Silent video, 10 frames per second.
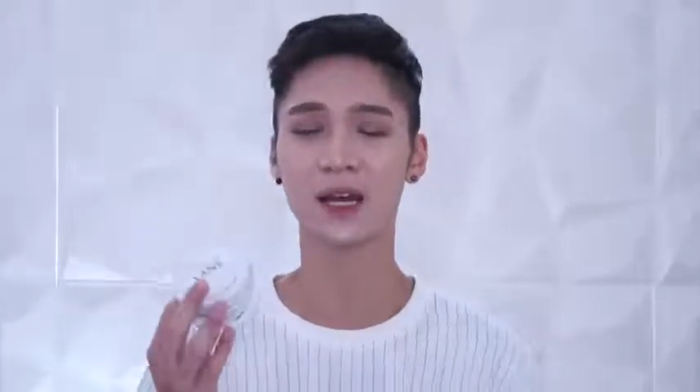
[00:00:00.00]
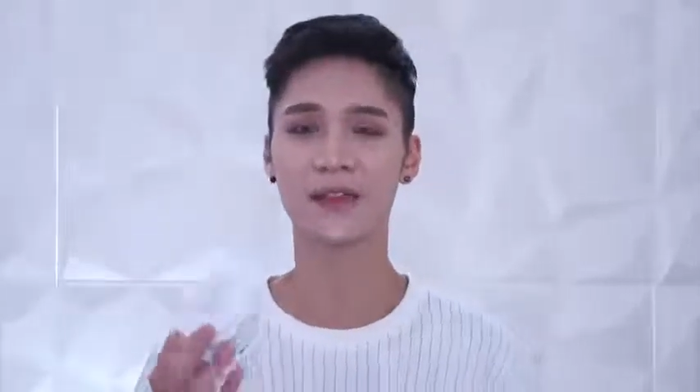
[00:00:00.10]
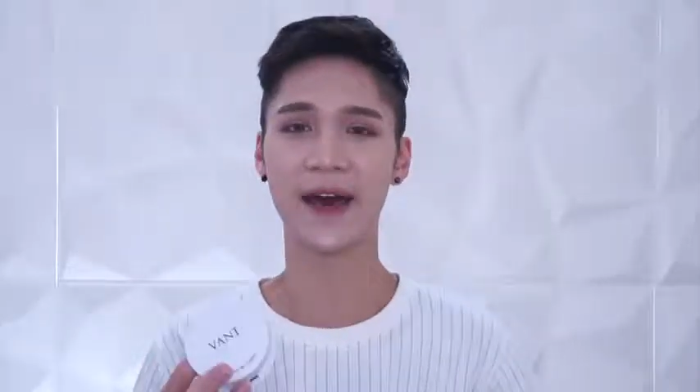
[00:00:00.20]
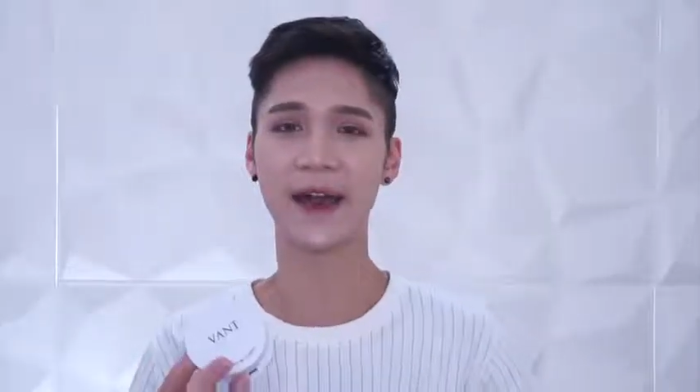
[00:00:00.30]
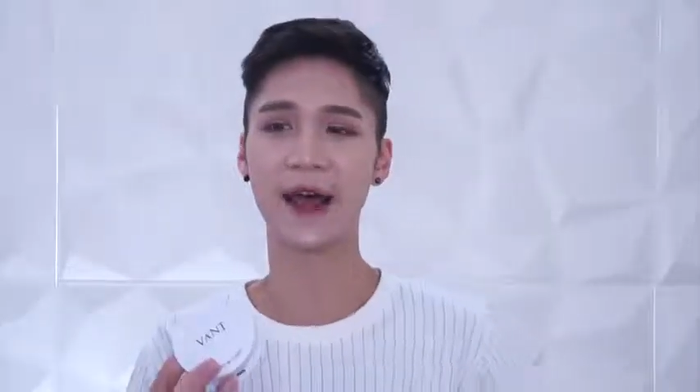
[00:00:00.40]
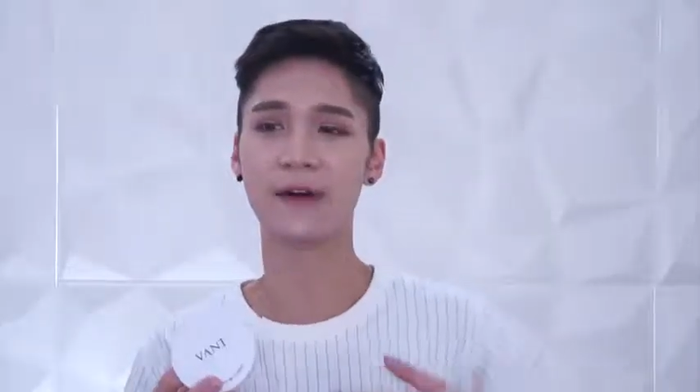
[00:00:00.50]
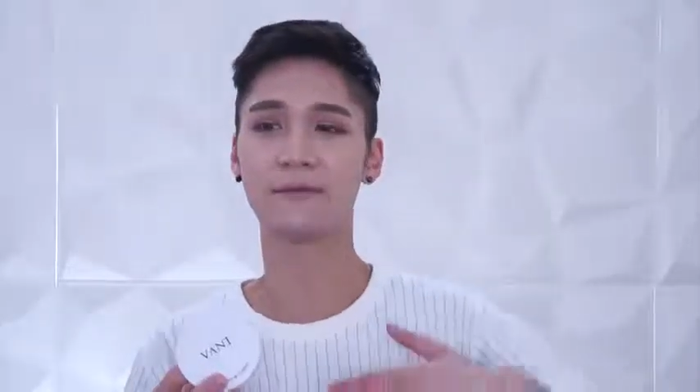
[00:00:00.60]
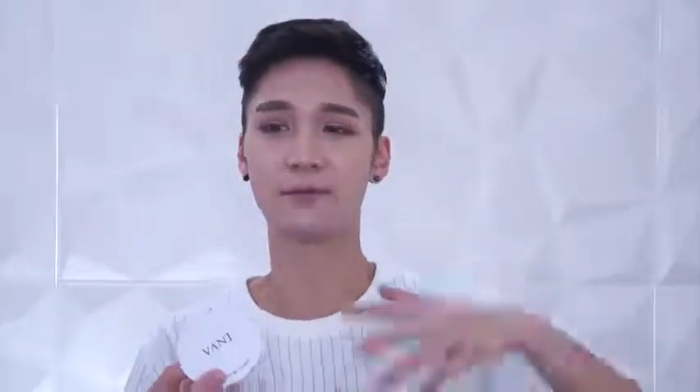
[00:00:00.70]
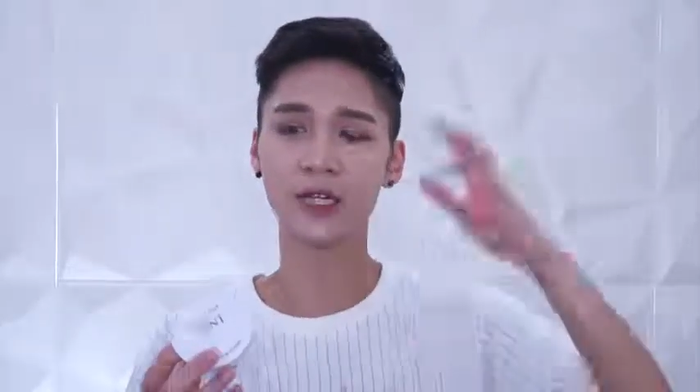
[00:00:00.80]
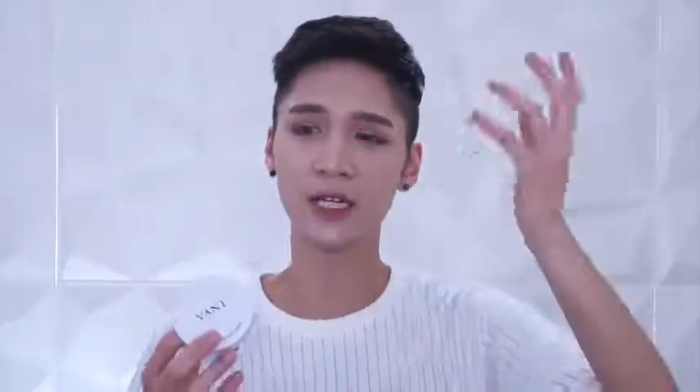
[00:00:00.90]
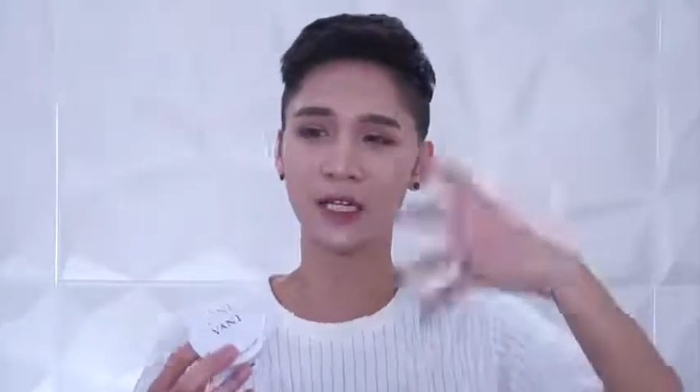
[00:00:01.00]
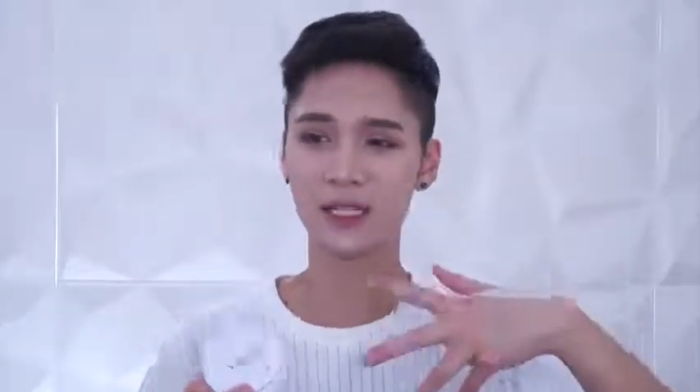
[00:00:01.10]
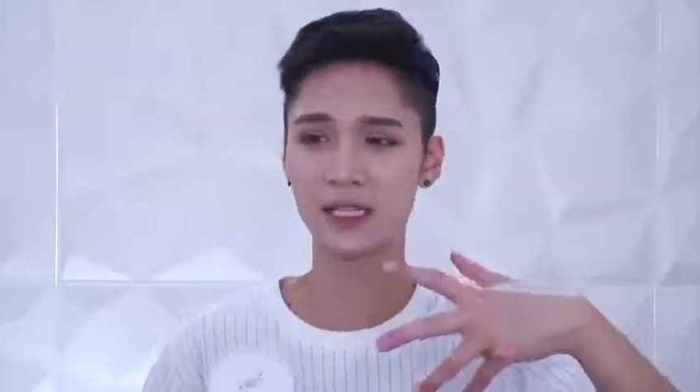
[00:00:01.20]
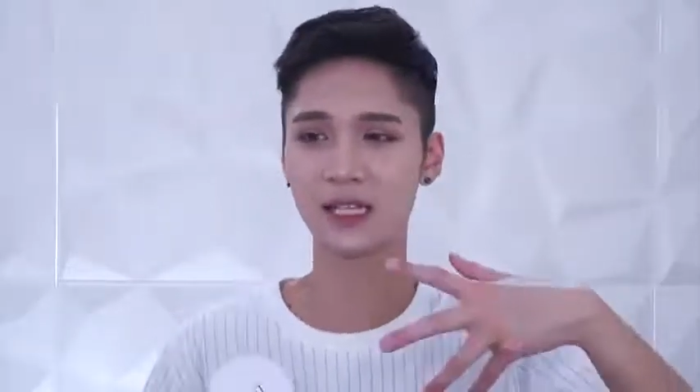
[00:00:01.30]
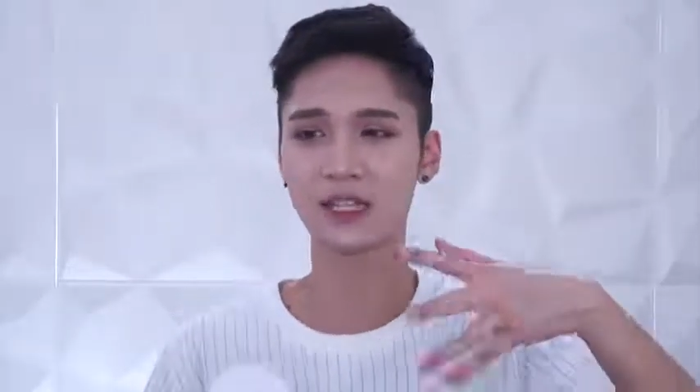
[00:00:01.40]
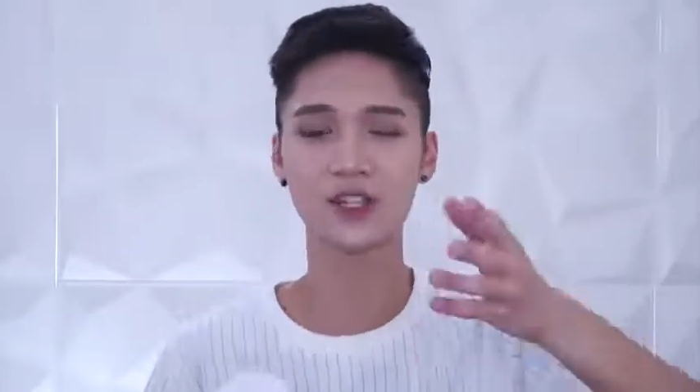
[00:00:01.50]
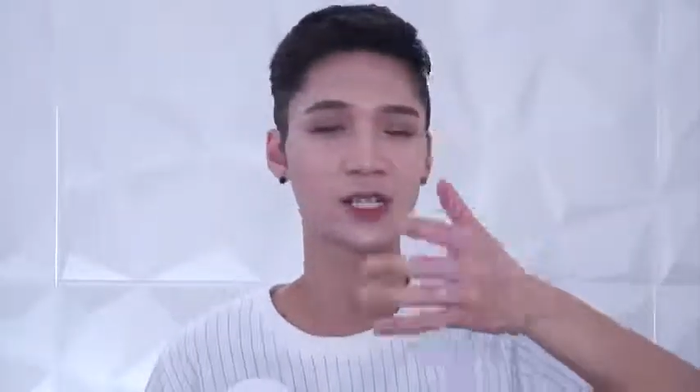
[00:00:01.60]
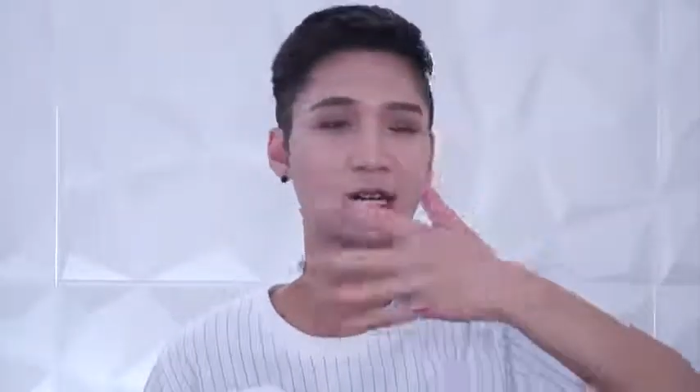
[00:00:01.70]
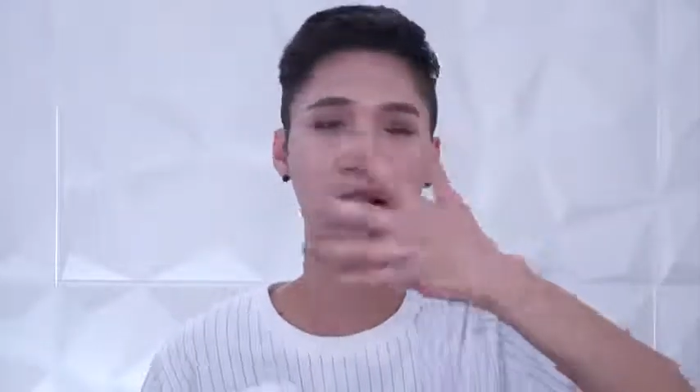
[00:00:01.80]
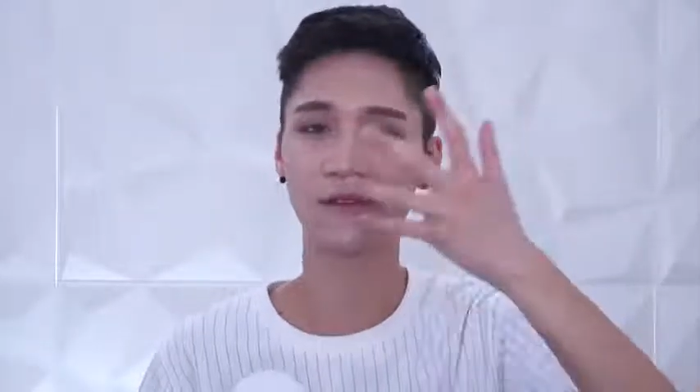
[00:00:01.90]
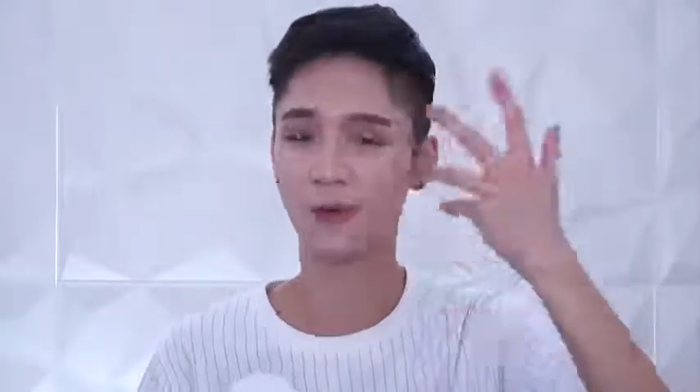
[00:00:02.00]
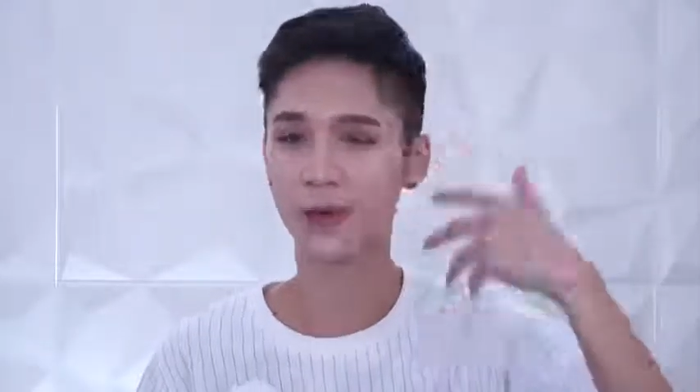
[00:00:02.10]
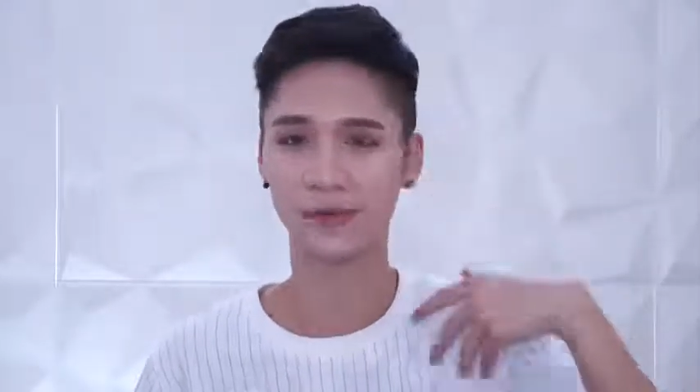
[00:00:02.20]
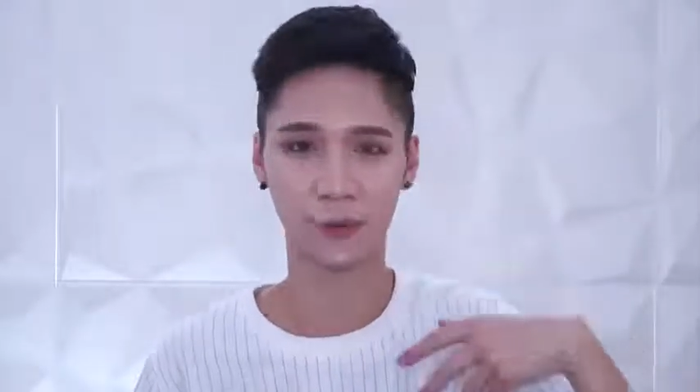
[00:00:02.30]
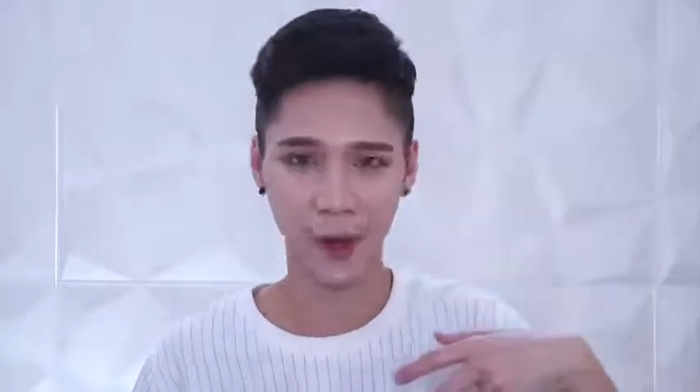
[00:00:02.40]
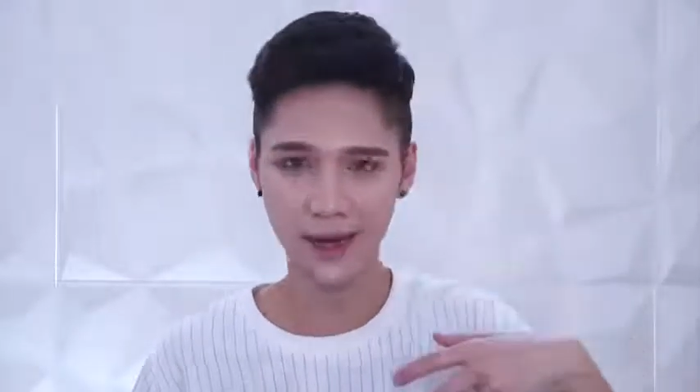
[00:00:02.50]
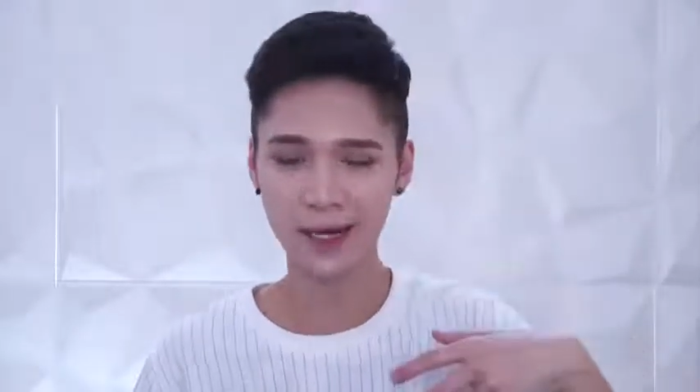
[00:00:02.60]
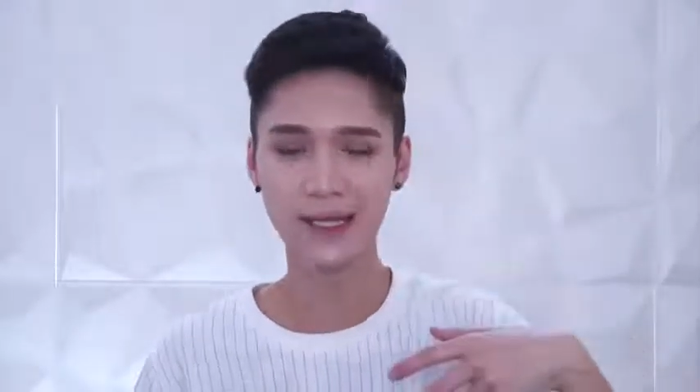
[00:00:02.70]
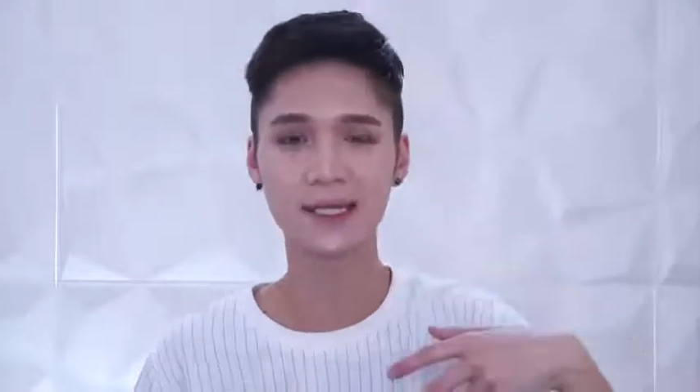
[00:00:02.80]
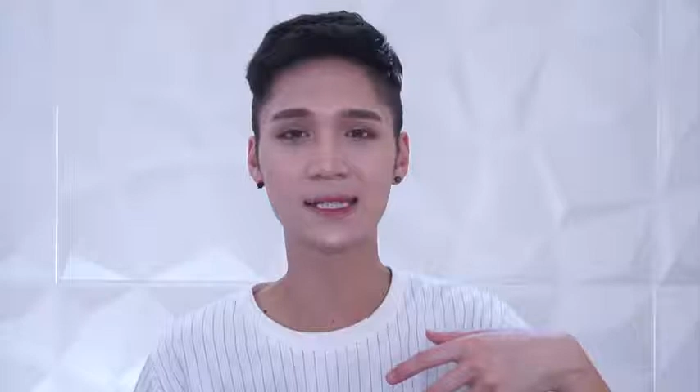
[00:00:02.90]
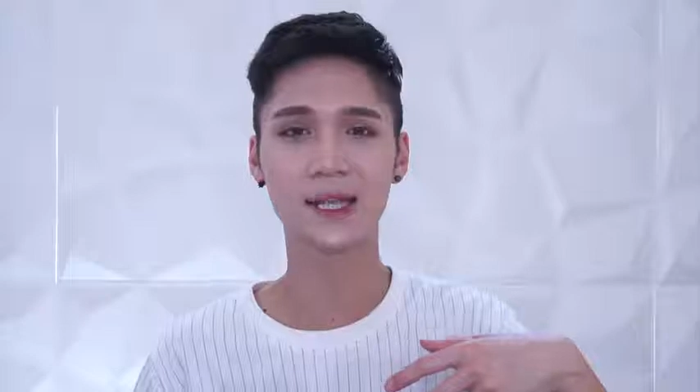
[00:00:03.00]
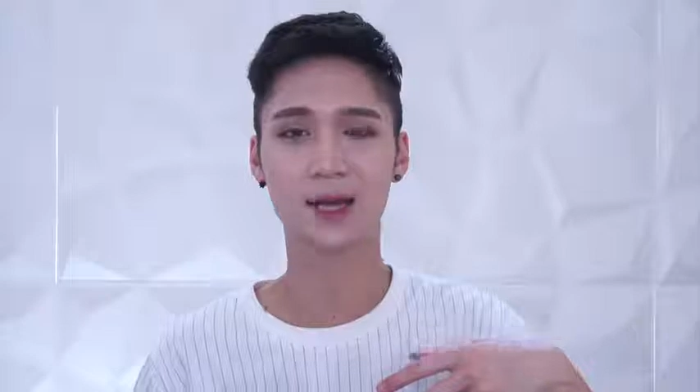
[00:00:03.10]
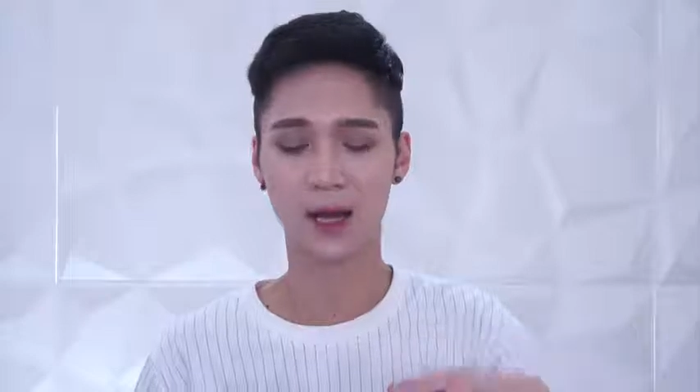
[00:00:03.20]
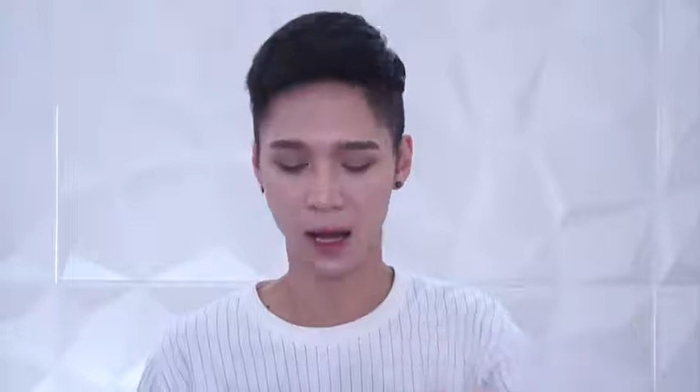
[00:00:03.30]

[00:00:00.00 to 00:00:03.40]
that have pretty decent skin, just need to cover a bit of redness